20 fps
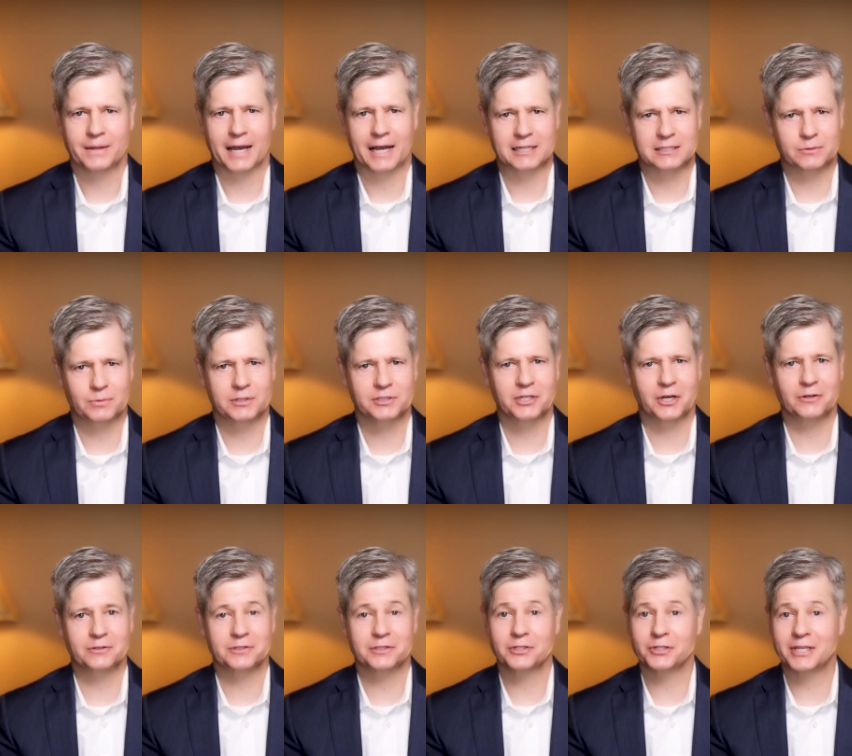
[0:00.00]
As a
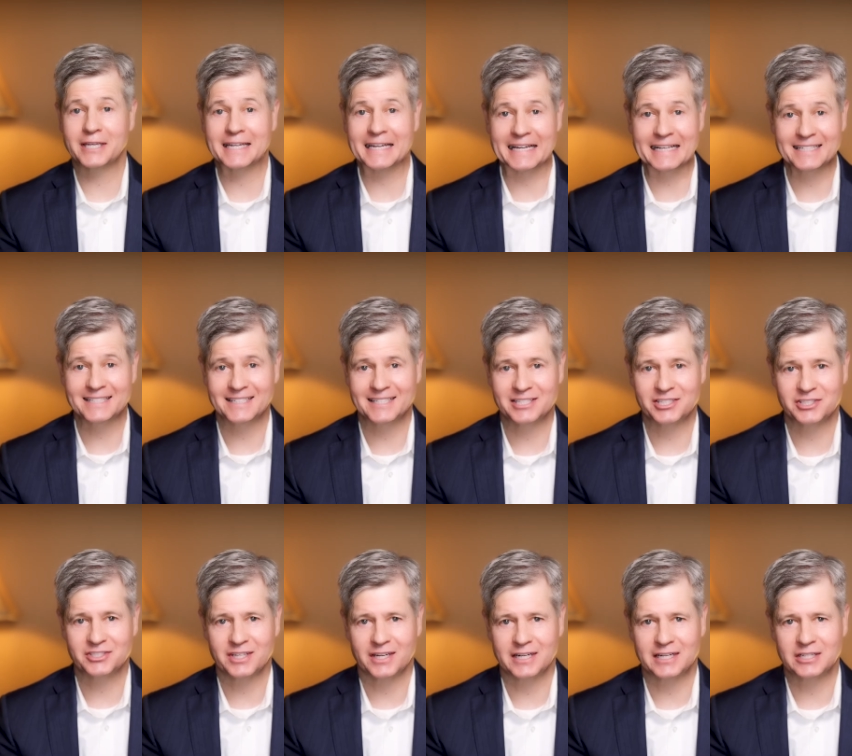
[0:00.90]
result, looking into these
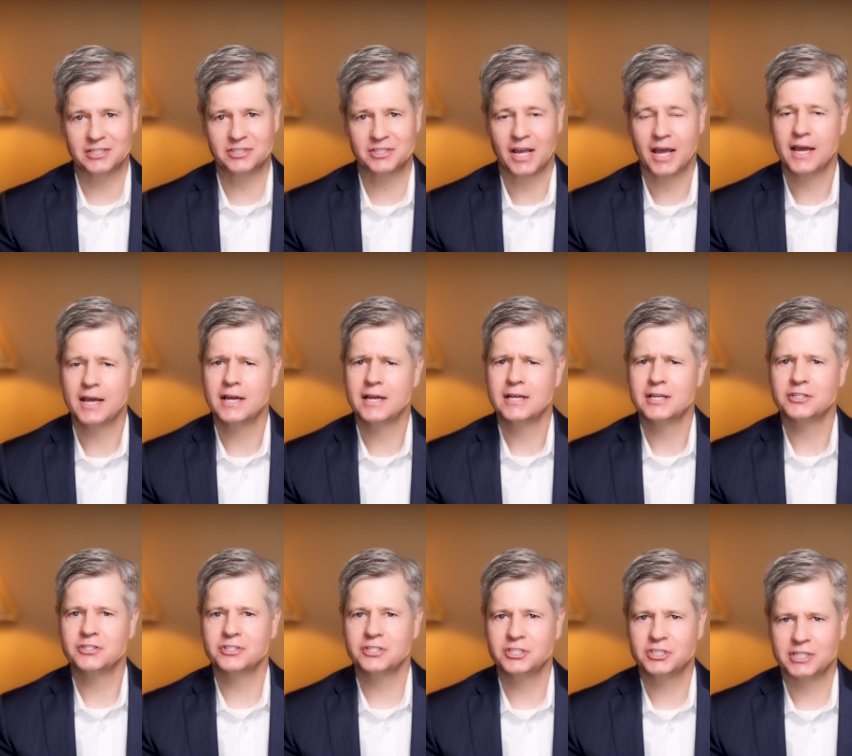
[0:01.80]
studies
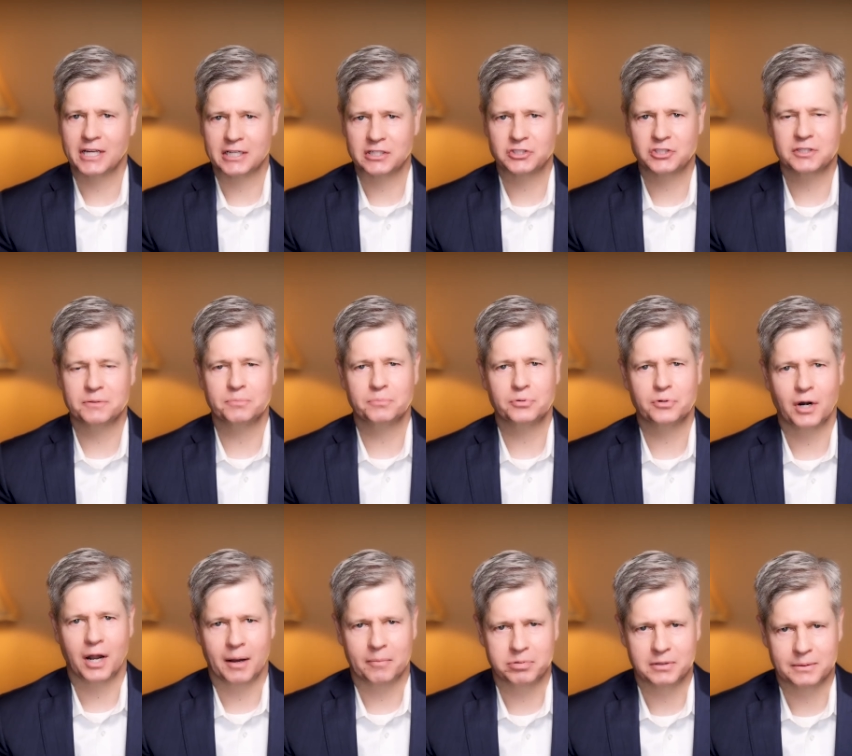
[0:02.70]
suggests some
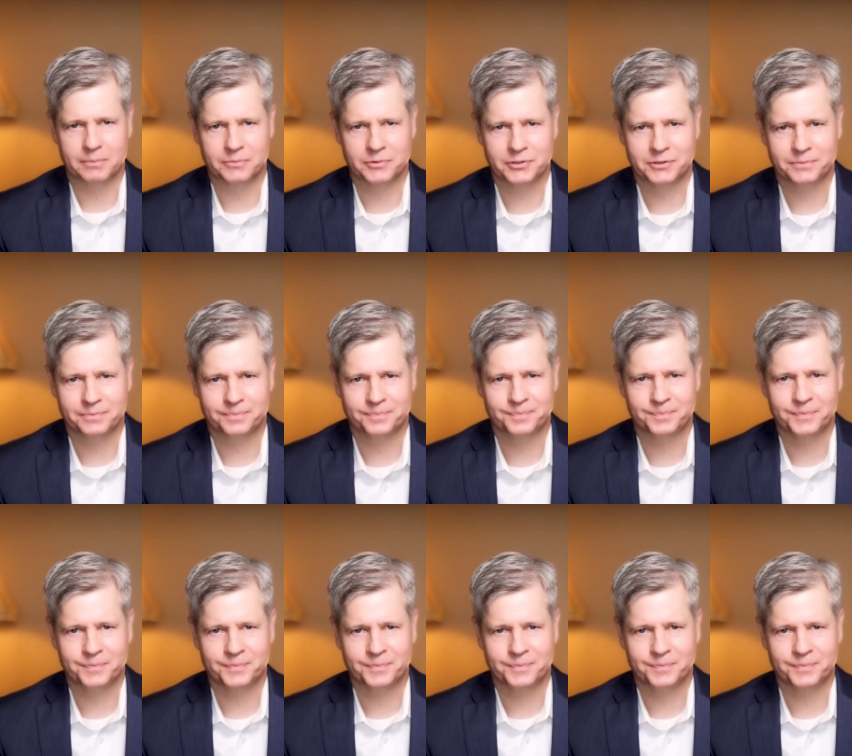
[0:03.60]
problems.